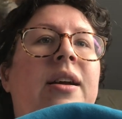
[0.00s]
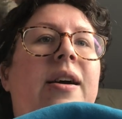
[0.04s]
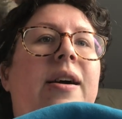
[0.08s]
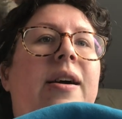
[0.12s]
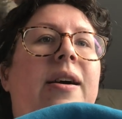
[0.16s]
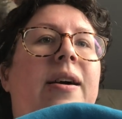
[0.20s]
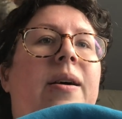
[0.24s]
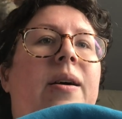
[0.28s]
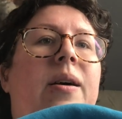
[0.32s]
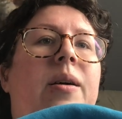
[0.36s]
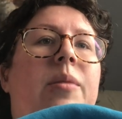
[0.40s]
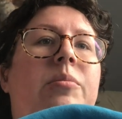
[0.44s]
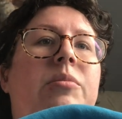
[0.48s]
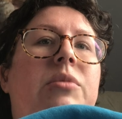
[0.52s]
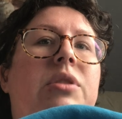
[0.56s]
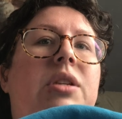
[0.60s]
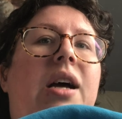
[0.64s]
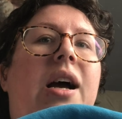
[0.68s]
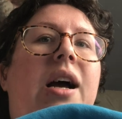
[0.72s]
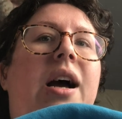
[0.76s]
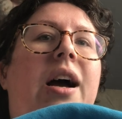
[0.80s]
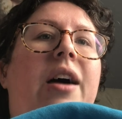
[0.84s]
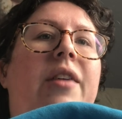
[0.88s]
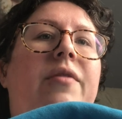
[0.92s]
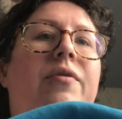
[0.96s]
to
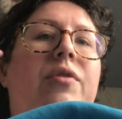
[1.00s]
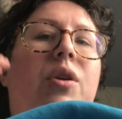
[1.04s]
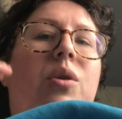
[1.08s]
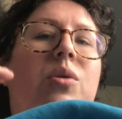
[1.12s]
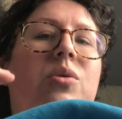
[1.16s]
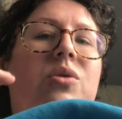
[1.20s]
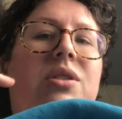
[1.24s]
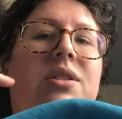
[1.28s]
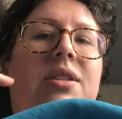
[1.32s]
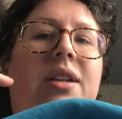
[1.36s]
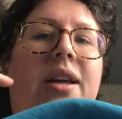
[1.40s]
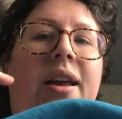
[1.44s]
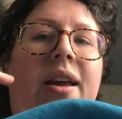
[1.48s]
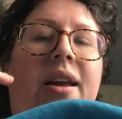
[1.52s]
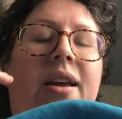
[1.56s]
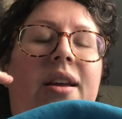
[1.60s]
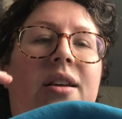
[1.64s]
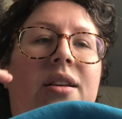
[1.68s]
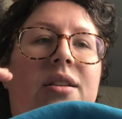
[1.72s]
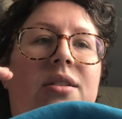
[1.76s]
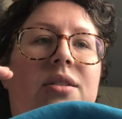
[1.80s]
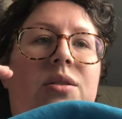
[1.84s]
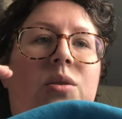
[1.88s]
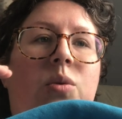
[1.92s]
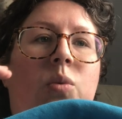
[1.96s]
have those
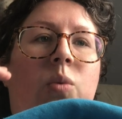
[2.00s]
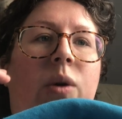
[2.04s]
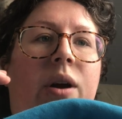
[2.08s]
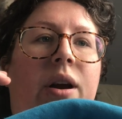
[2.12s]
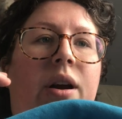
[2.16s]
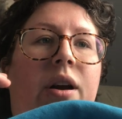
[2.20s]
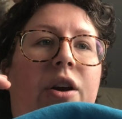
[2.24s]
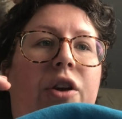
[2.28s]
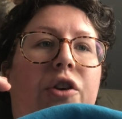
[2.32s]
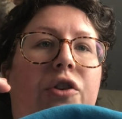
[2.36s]
days where